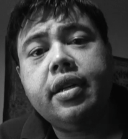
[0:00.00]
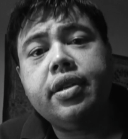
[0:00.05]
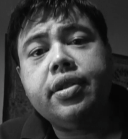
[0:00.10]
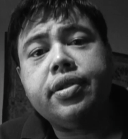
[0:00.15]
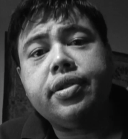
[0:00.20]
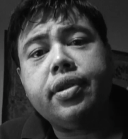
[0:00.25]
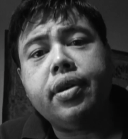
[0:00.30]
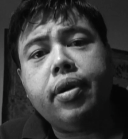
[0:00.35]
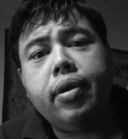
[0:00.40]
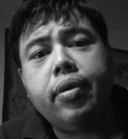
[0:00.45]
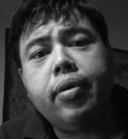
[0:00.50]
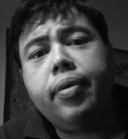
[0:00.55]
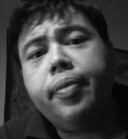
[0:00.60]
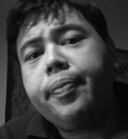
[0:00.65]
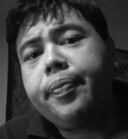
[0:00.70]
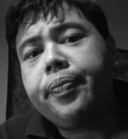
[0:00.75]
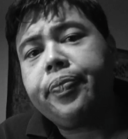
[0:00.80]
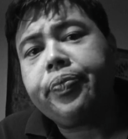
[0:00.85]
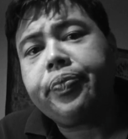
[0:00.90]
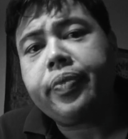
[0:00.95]
So
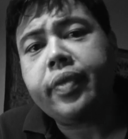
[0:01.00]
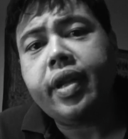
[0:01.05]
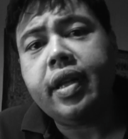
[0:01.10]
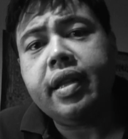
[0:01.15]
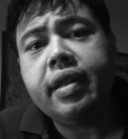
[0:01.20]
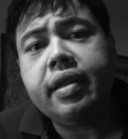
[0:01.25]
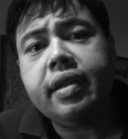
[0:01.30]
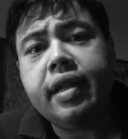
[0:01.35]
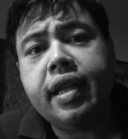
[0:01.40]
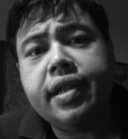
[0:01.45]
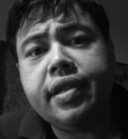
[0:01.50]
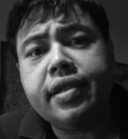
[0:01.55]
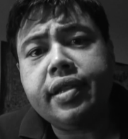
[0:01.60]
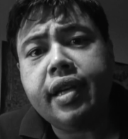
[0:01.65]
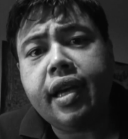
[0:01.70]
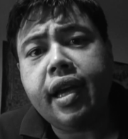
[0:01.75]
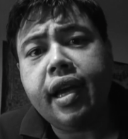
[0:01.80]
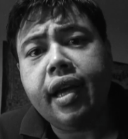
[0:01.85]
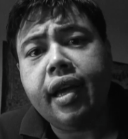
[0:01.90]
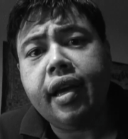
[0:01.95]
let's
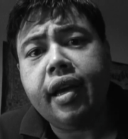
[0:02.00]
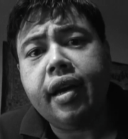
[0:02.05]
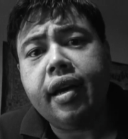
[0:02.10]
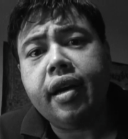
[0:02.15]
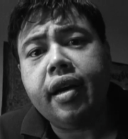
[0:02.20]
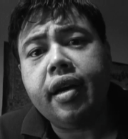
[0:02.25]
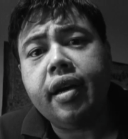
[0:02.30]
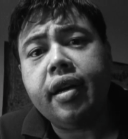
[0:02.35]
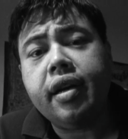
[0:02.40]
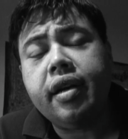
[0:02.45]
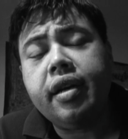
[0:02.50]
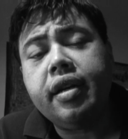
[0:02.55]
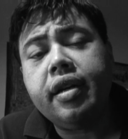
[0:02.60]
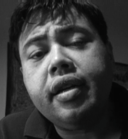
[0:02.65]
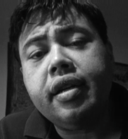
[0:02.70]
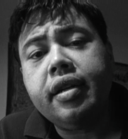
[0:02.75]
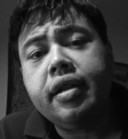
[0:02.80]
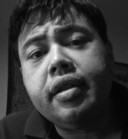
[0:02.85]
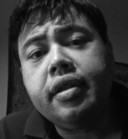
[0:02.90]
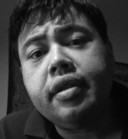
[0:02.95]
say
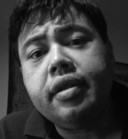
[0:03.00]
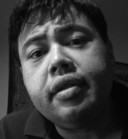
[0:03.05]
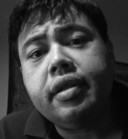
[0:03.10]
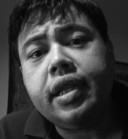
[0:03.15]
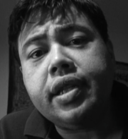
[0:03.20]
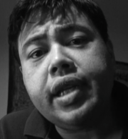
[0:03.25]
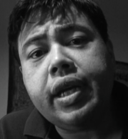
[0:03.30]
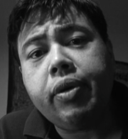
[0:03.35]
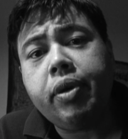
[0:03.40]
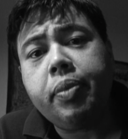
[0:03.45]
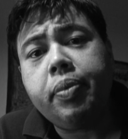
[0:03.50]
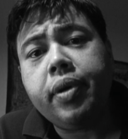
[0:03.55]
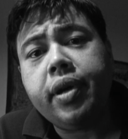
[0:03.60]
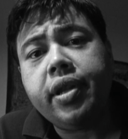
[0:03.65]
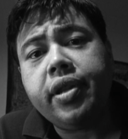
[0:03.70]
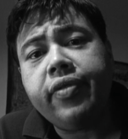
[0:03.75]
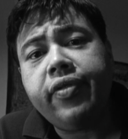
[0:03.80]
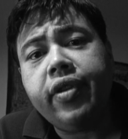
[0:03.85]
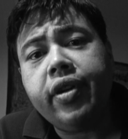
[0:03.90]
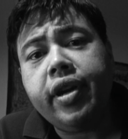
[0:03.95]
we put it
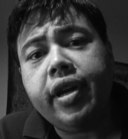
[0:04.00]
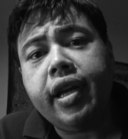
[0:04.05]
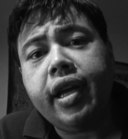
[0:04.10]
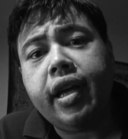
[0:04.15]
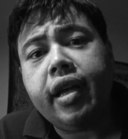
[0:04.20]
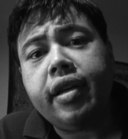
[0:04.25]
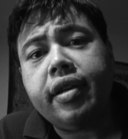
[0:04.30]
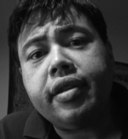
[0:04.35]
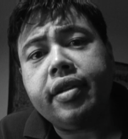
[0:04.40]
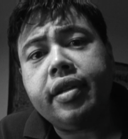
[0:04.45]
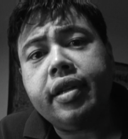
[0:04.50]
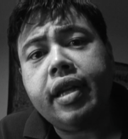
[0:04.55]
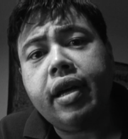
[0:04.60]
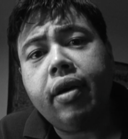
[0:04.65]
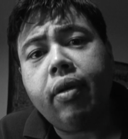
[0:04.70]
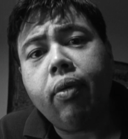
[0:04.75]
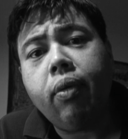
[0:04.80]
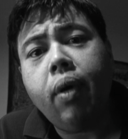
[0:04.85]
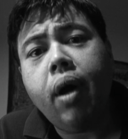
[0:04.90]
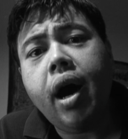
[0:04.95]
at the very end.
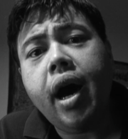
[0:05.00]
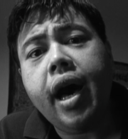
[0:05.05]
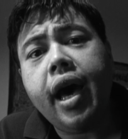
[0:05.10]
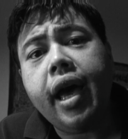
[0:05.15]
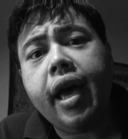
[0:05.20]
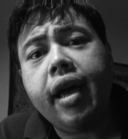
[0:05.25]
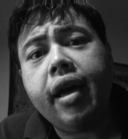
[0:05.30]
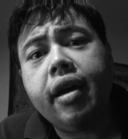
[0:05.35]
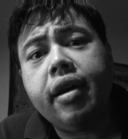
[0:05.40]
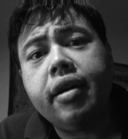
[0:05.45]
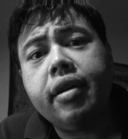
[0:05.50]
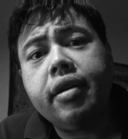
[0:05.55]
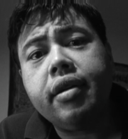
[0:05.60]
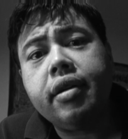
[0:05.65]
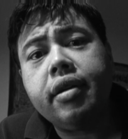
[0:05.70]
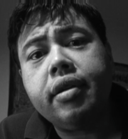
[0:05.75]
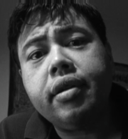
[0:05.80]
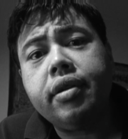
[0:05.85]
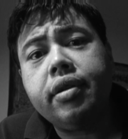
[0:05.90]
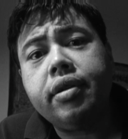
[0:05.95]
Now, why
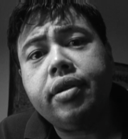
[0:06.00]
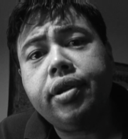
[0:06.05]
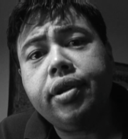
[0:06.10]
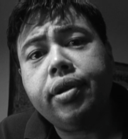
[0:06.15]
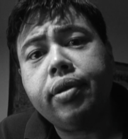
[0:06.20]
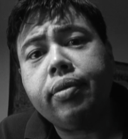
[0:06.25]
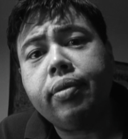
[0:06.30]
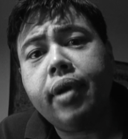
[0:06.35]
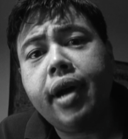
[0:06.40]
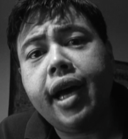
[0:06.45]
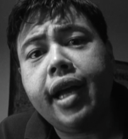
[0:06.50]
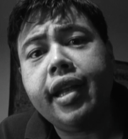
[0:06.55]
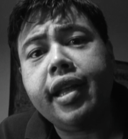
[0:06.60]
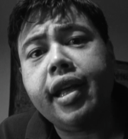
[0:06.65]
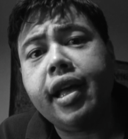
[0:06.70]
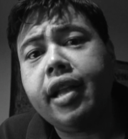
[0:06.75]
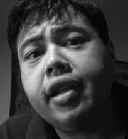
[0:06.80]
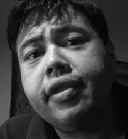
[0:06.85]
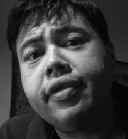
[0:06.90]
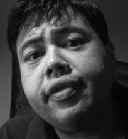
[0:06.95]
do you ride
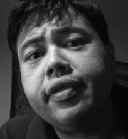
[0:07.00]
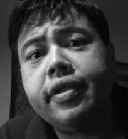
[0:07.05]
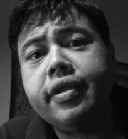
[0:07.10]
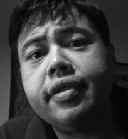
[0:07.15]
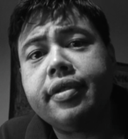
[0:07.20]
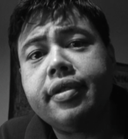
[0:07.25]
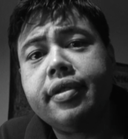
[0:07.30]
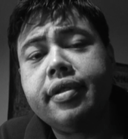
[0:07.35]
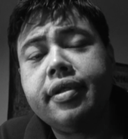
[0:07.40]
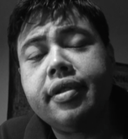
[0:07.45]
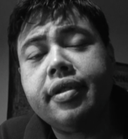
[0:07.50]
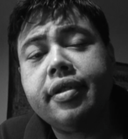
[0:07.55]
the elephants?